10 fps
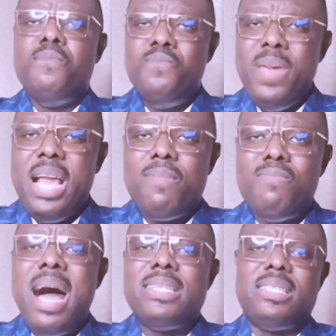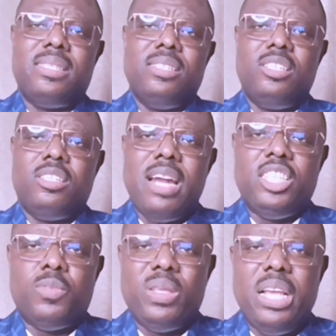make mass
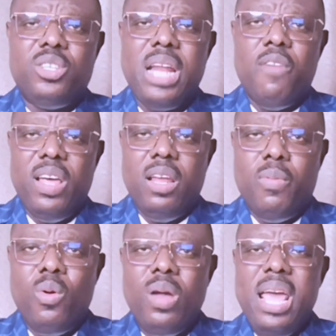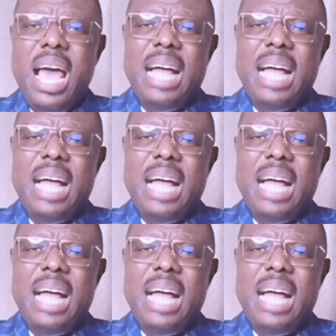transportation available